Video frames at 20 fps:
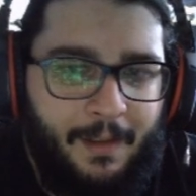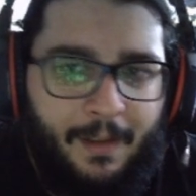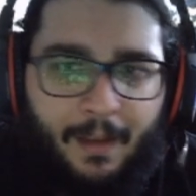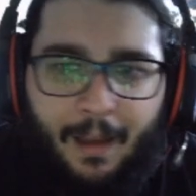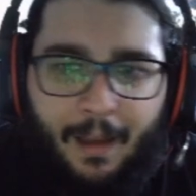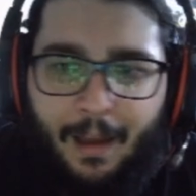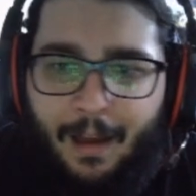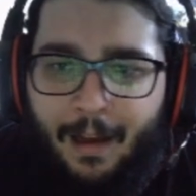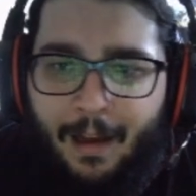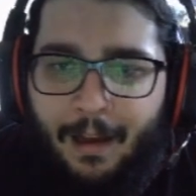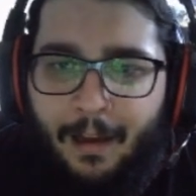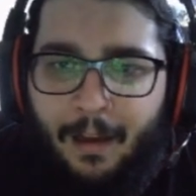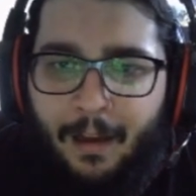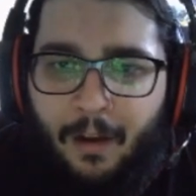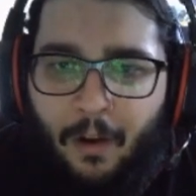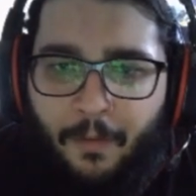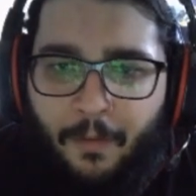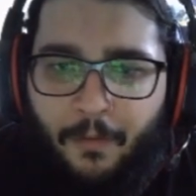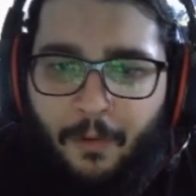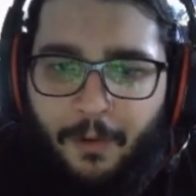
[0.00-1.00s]

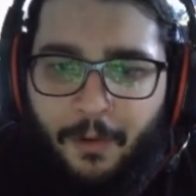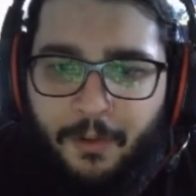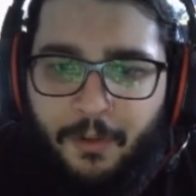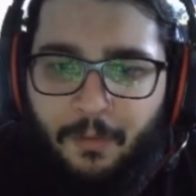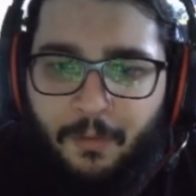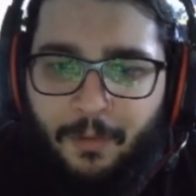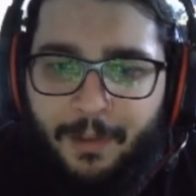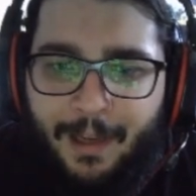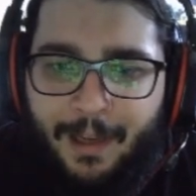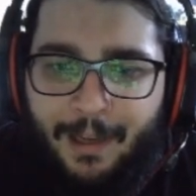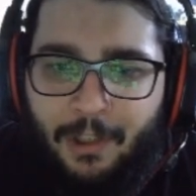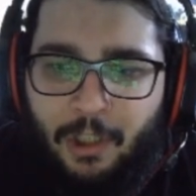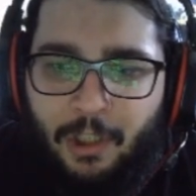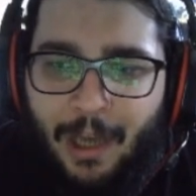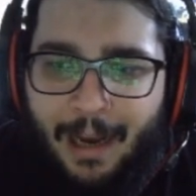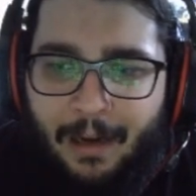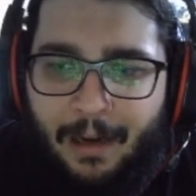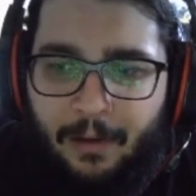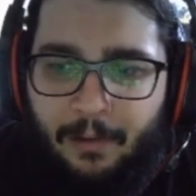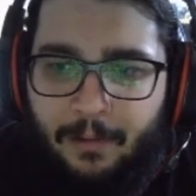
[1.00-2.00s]
Of course, you would get
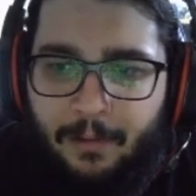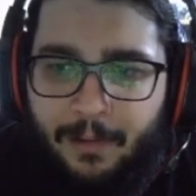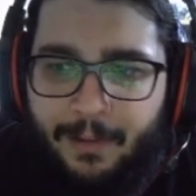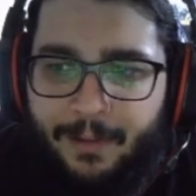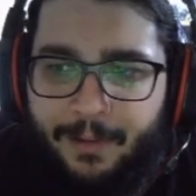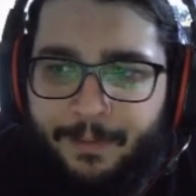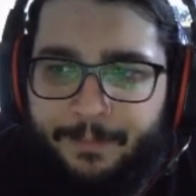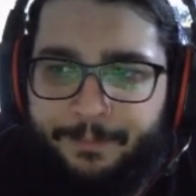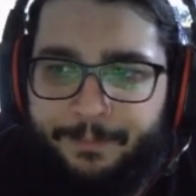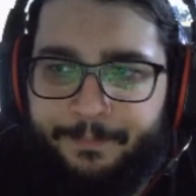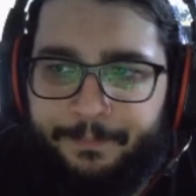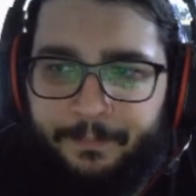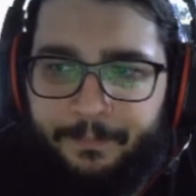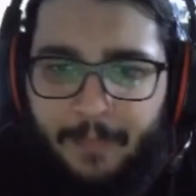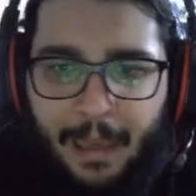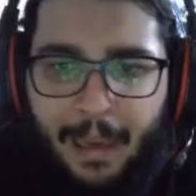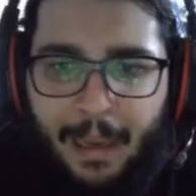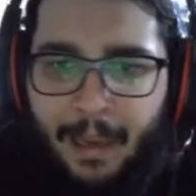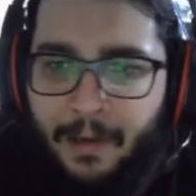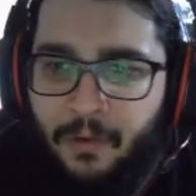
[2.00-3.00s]
Jackals,
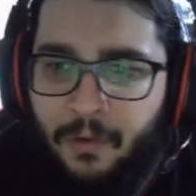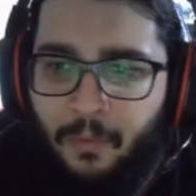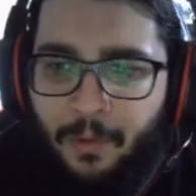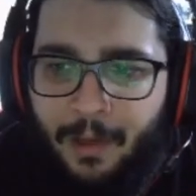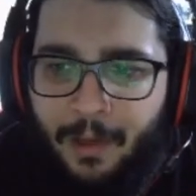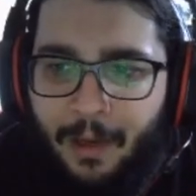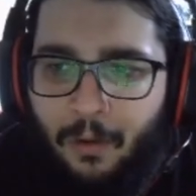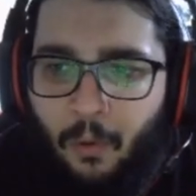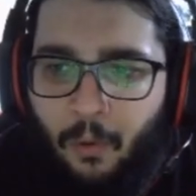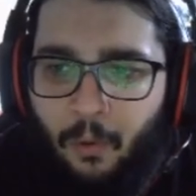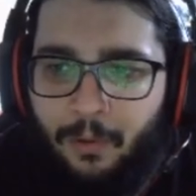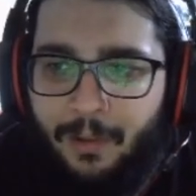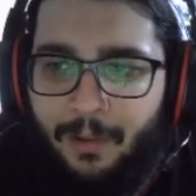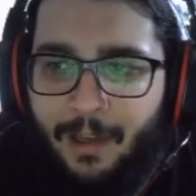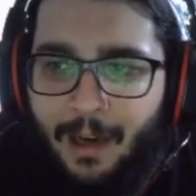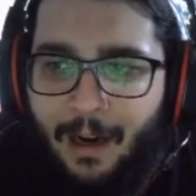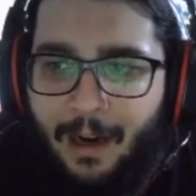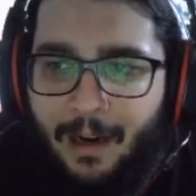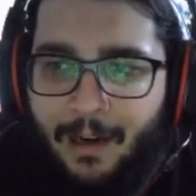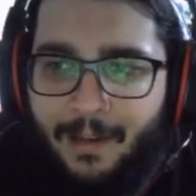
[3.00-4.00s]
and you would get all the
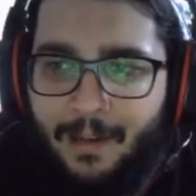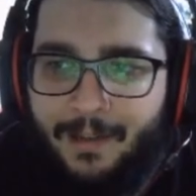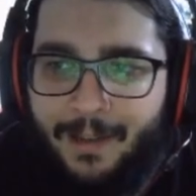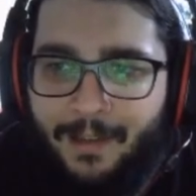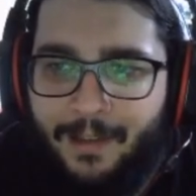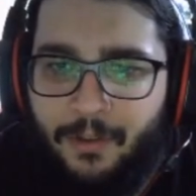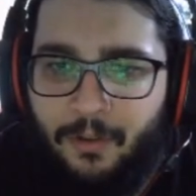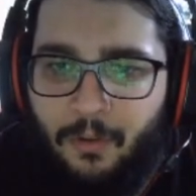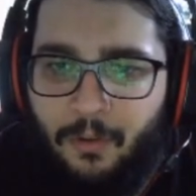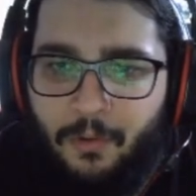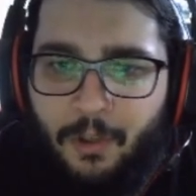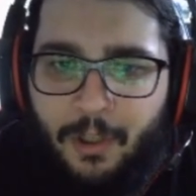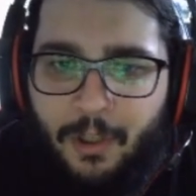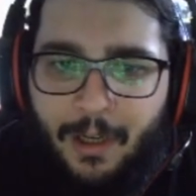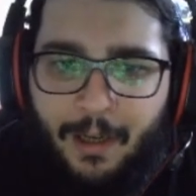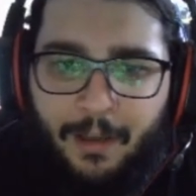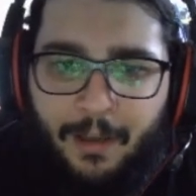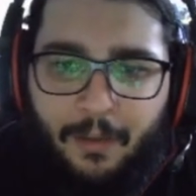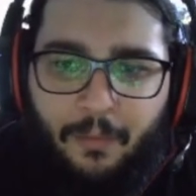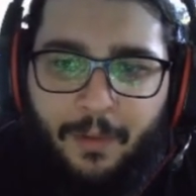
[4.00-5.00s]
cards
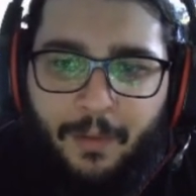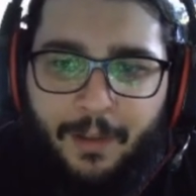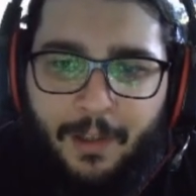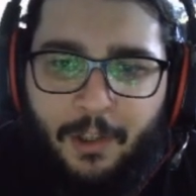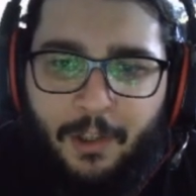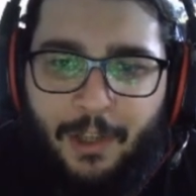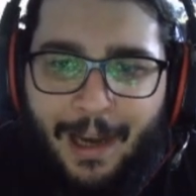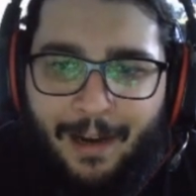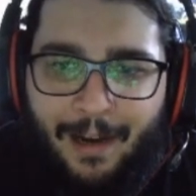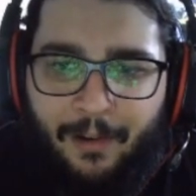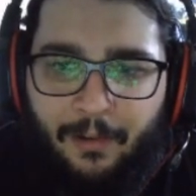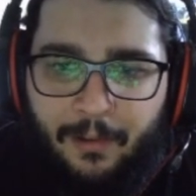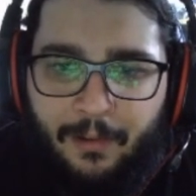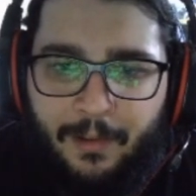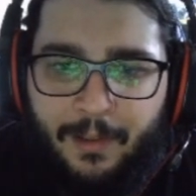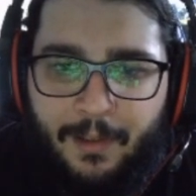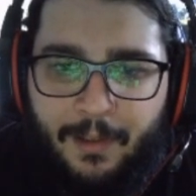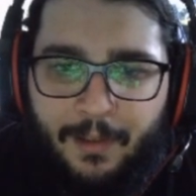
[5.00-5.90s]
associated with the Jackals.